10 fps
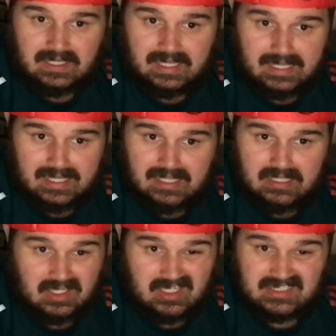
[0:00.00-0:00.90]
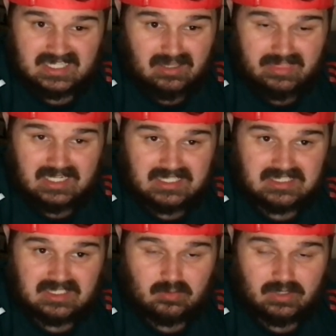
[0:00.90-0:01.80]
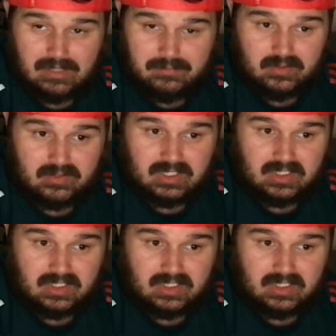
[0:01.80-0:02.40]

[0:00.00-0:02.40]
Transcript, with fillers: Uh, like I said, I think this deal will happen.